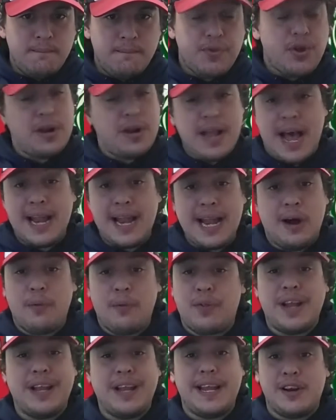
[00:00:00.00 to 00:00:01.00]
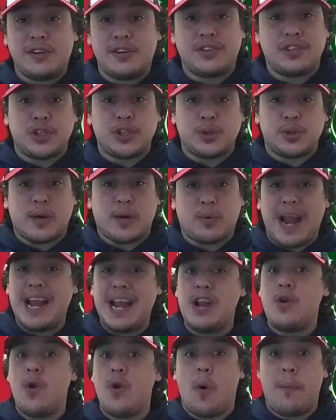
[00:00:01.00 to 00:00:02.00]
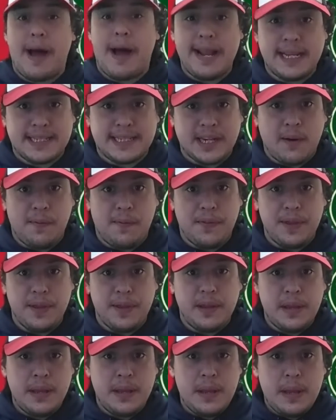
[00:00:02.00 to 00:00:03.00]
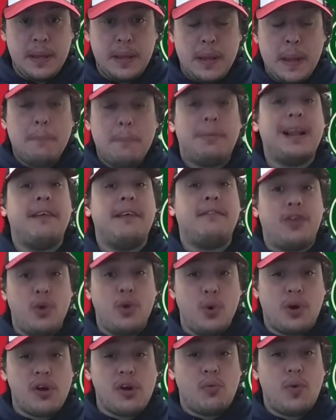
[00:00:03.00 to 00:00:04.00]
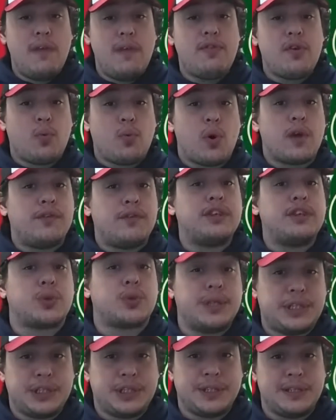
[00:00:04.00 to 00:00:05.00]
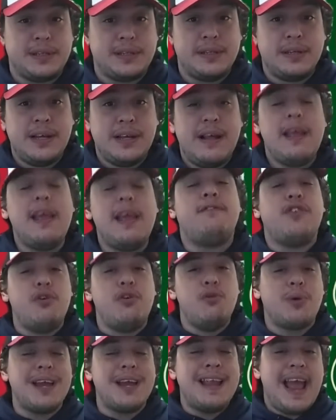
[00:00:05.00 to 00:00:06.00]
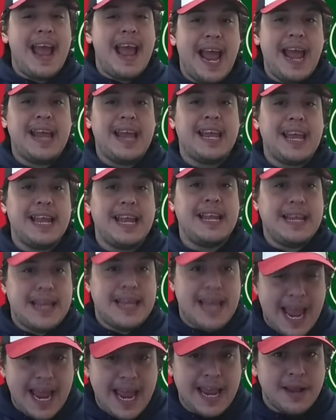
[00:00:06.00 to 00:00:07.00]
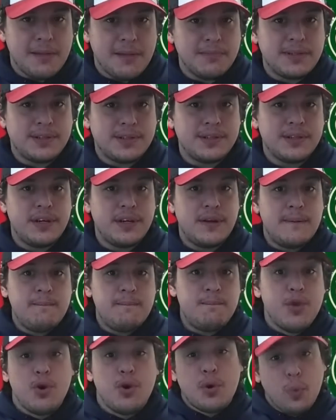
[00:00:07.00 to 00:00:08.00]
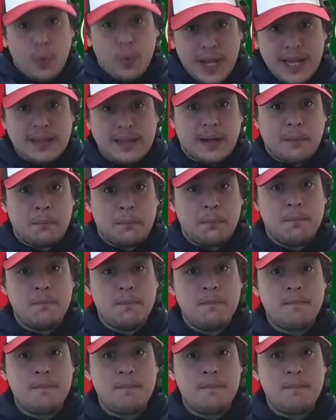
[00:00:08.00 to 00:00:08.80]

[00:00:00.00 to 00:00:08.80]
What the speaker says: They're not healthy. And here's the trick, right? Nobody's healthy. But if you could win the war of attrition, if you can hang in games, you could win them.